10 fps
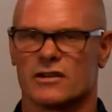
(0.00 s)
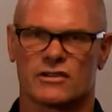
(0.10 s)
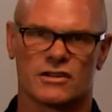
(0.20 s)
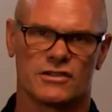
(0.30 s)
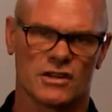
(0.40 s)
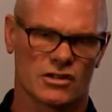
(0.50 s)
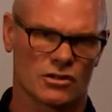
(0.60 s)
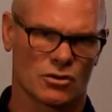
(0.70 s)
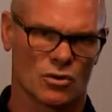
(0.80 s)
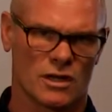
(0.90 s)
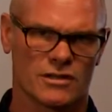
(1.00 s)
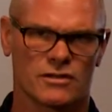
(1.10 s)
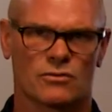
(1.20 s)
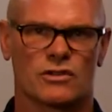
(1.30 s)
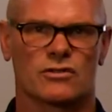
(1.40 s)
There's additional
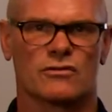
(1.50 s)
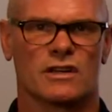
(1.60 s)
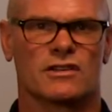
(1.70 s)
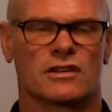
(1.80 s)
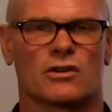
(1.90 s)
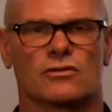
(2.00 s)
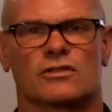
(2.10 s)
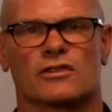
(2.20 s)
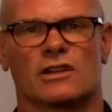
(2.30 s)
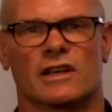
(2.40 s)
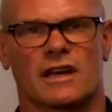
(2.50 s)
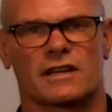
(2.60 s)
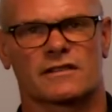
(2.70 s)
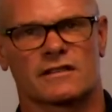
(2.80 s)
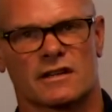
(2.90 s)
ones, which you need to go to the
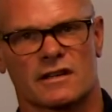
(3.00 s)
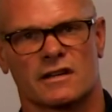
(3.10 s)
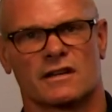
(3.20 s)
links